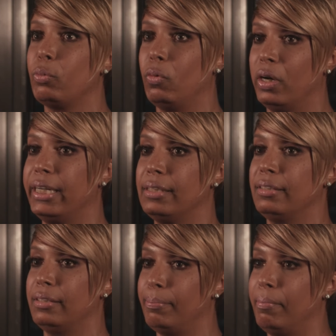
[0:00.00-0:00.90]
wanted
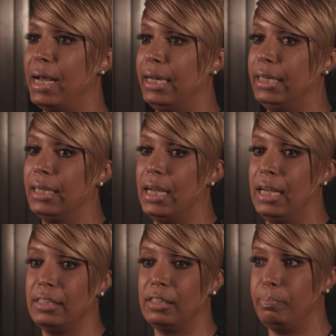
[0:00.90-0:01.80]
somebody to
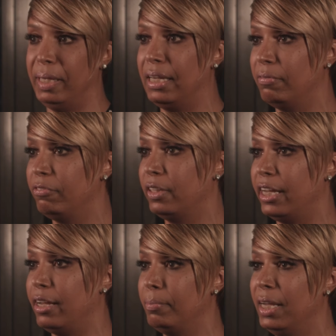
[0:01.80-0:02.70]
kind of speak up for
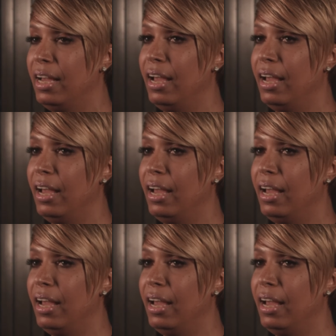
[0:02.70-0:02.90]
them.